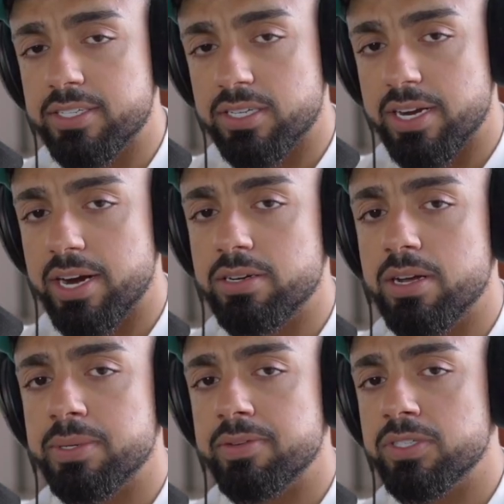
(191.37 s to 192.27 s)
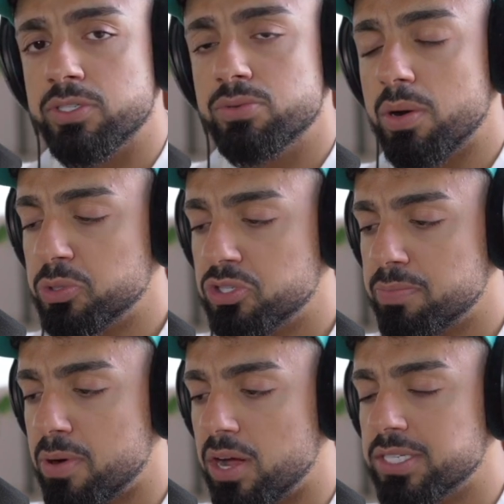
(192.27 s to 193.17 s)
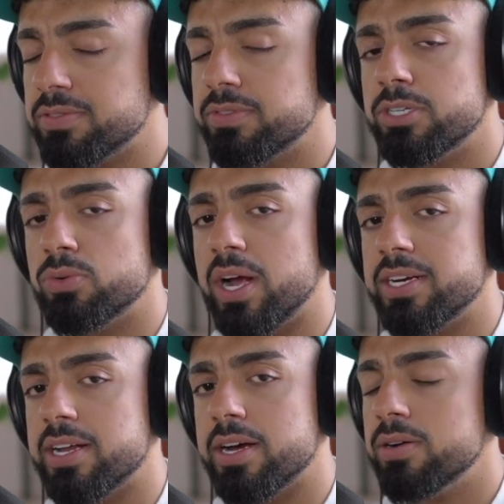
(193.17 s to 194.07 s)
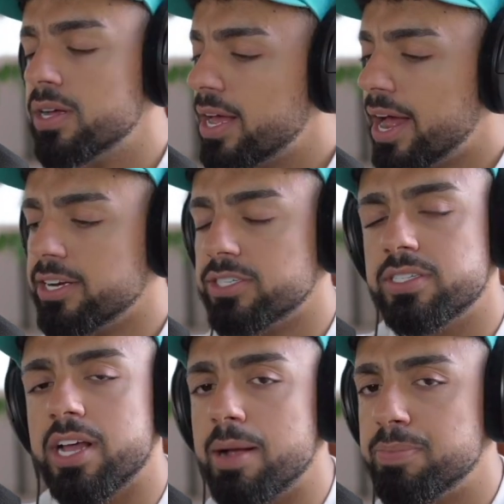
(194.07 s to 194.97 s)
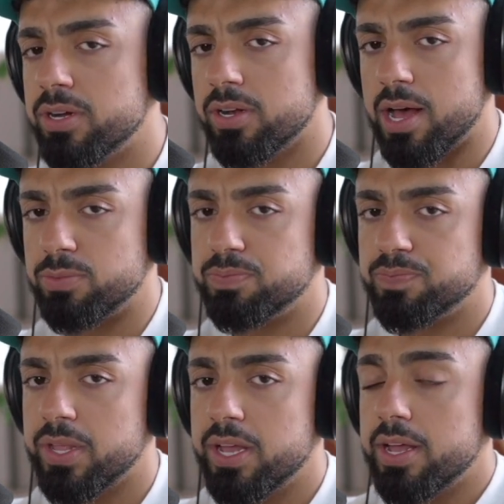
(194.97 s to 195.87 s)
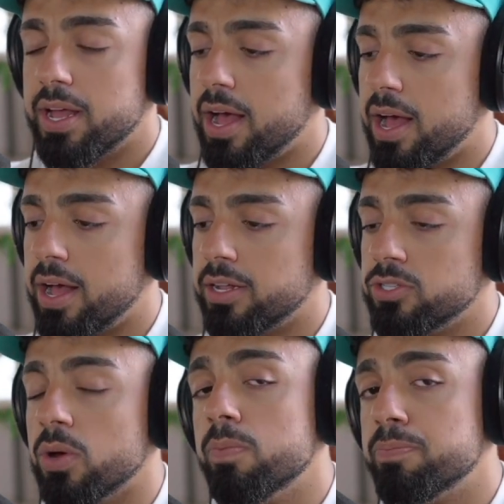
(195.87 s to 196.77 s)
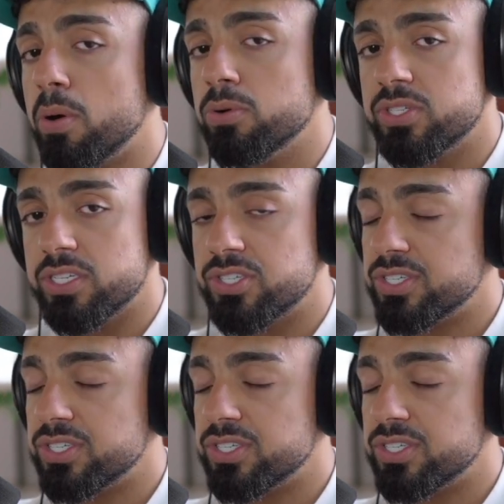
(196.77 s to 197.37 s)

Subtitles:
the scenario I'm giving you. I want you to pause the video right now and just type it all out. Don't post this